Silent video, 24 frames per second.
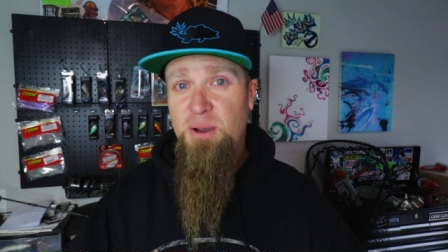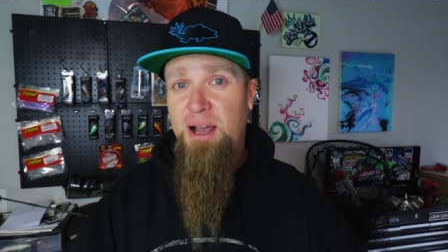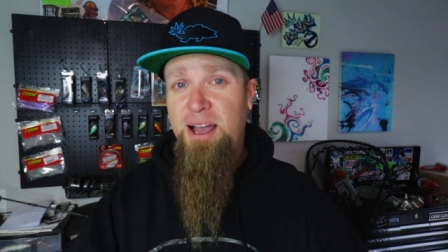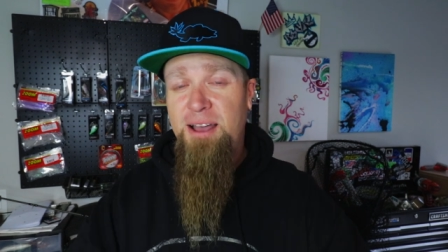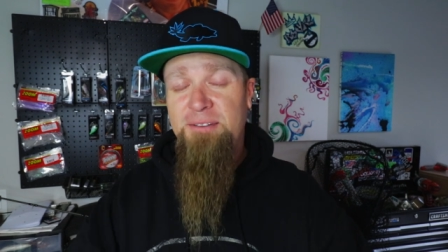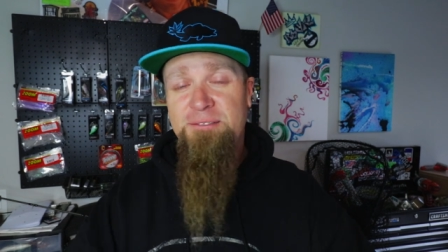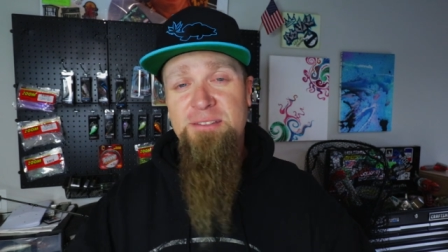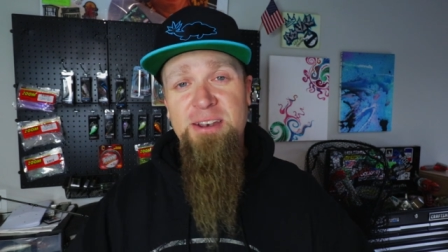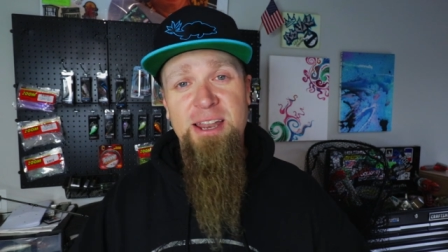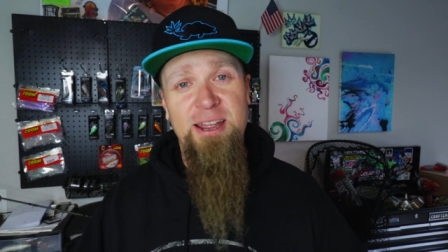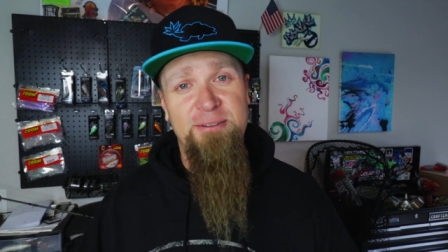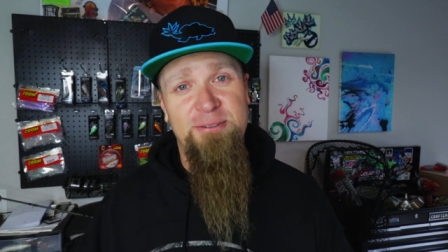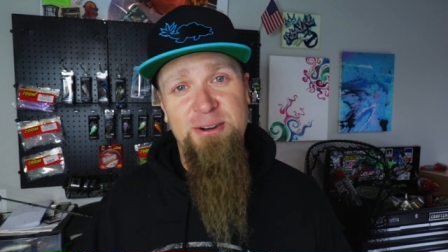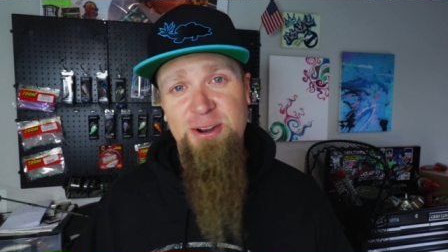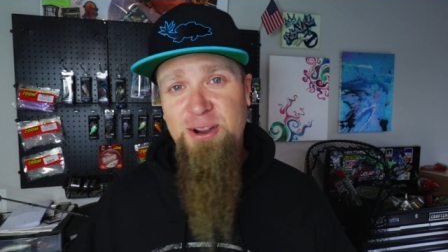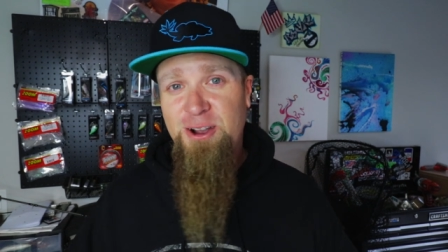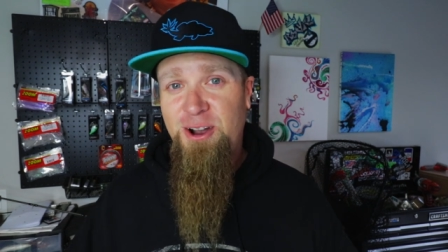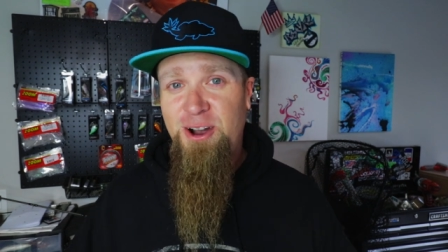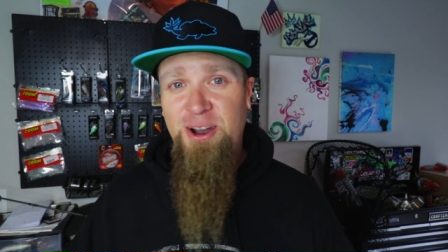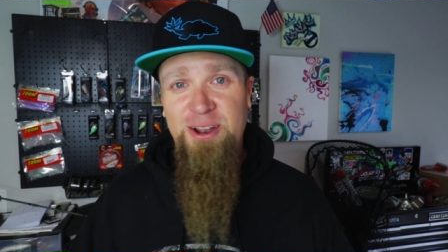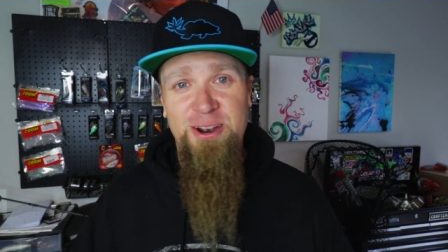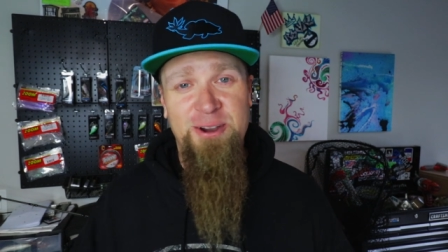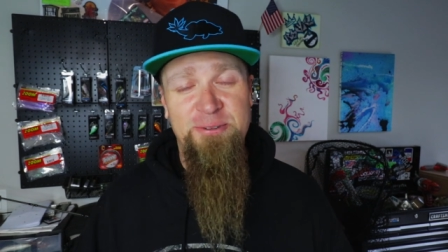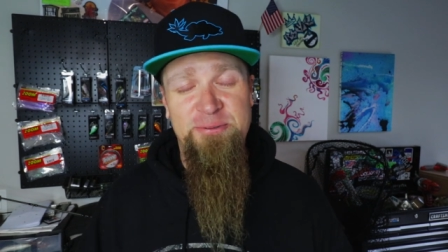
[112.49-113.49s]
I have never
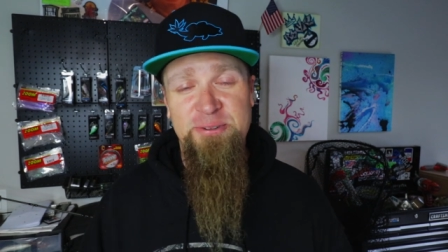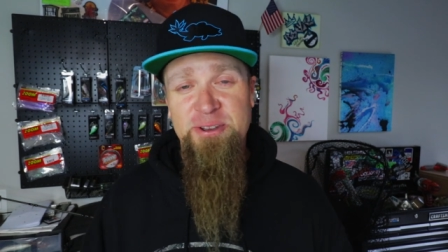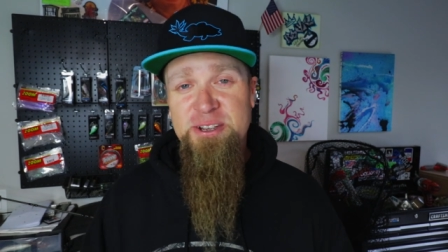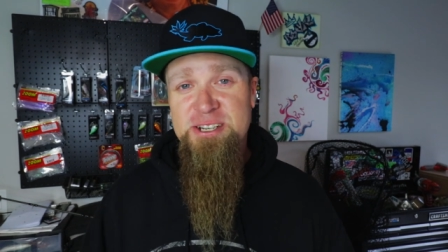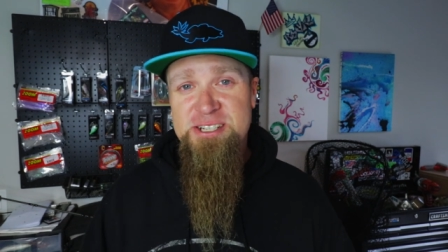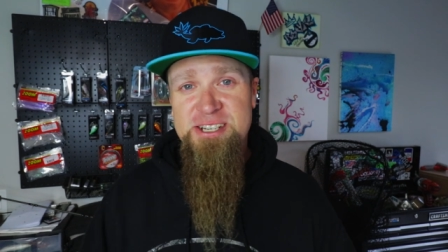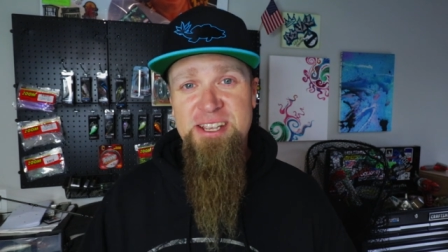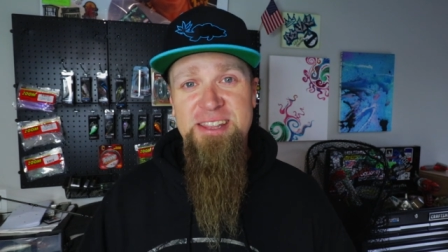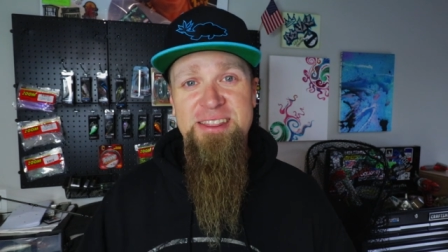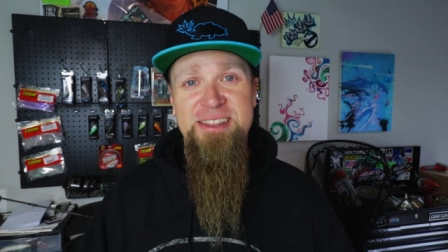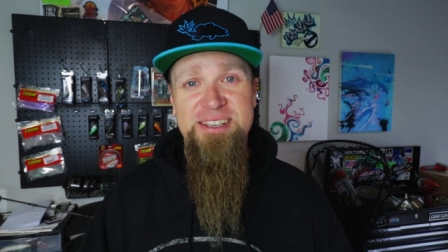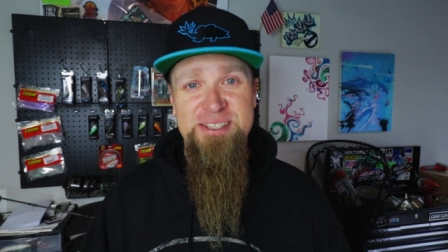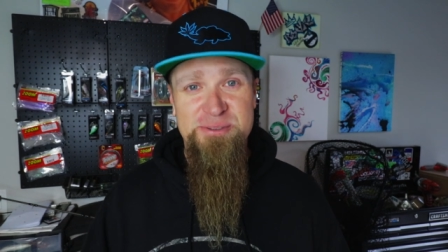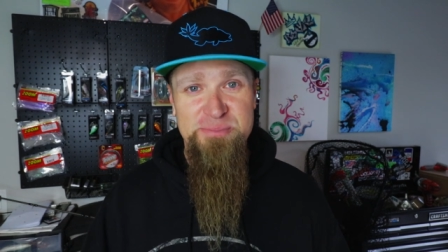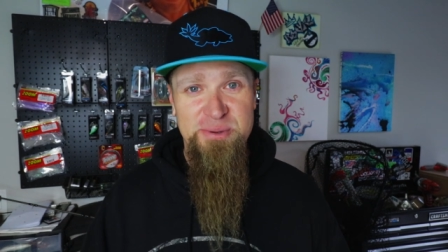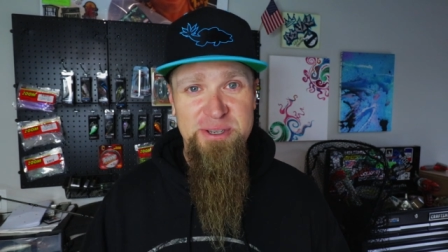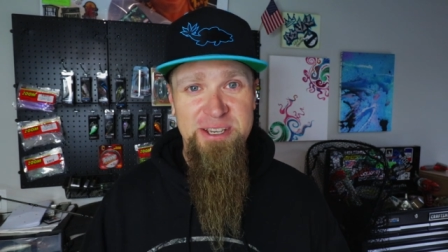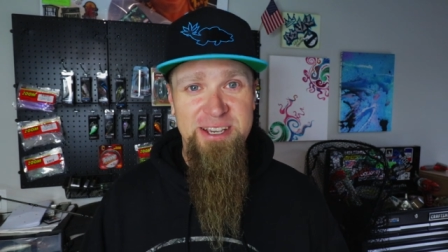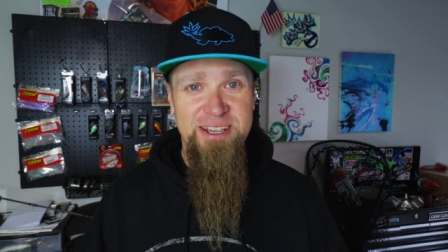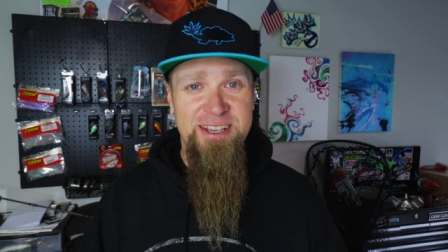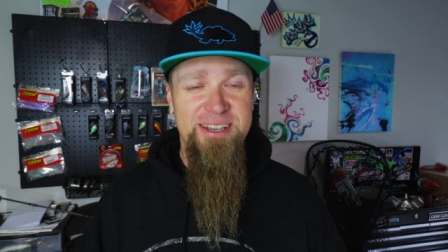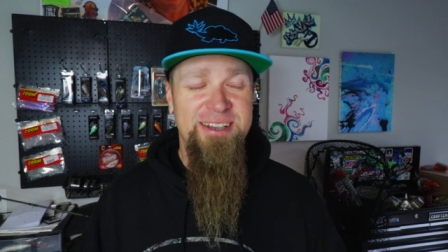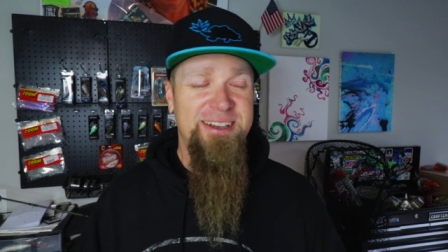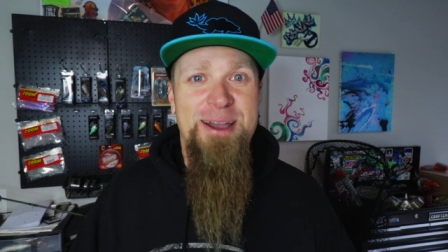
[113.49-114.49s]
caught a fish this big.